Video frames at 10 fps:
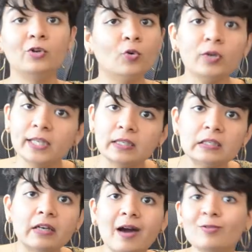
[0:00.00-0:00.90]
No
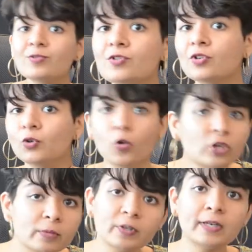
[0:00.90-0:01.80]
legal grounds, no
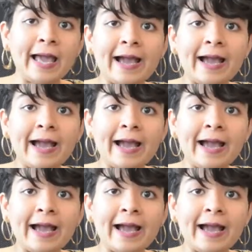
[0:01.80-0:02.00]
criminal